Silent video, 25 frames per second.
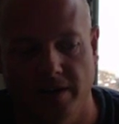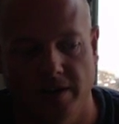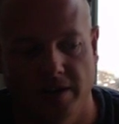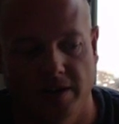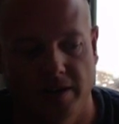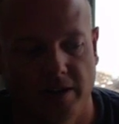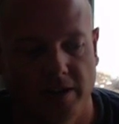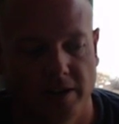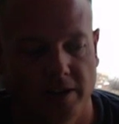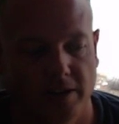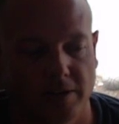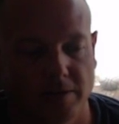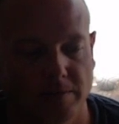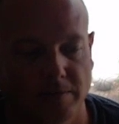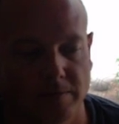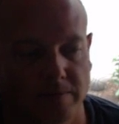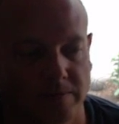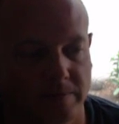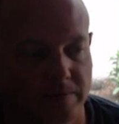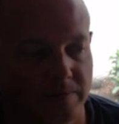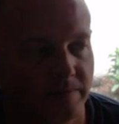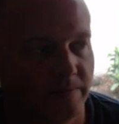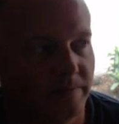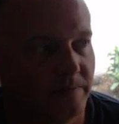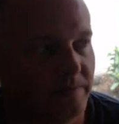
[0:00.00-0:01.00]
Um,
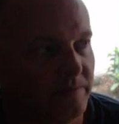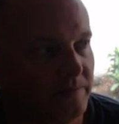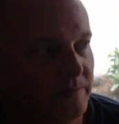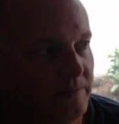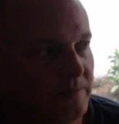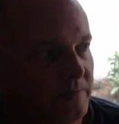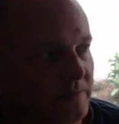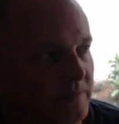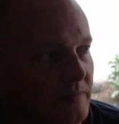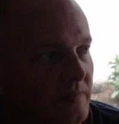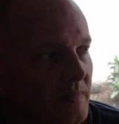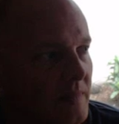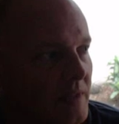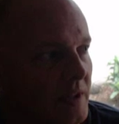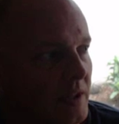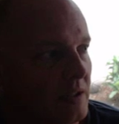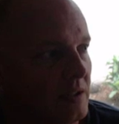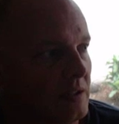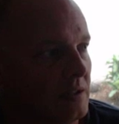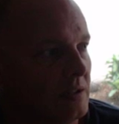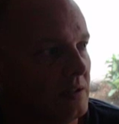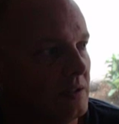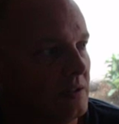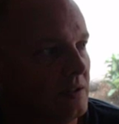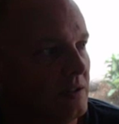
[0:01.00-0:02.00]

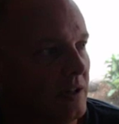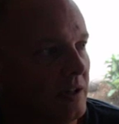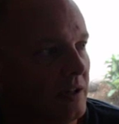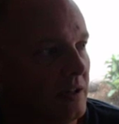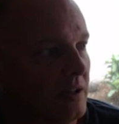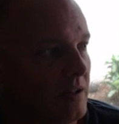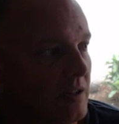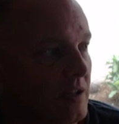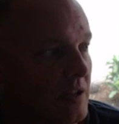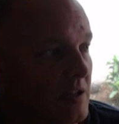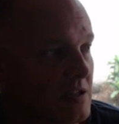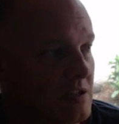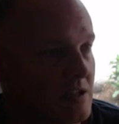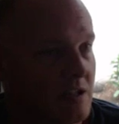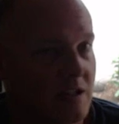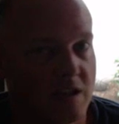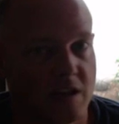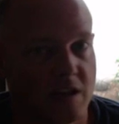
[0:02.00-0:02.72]
there are things in the